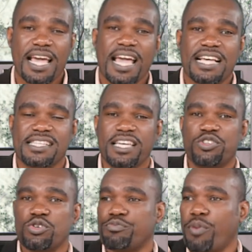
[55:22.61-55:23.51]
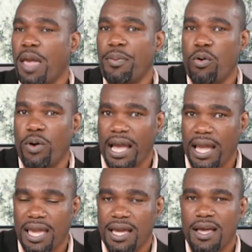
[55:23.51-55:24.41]
has issued
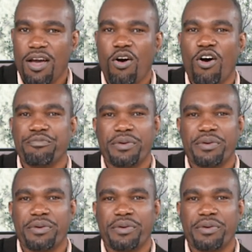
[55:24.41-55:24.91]
paperwork on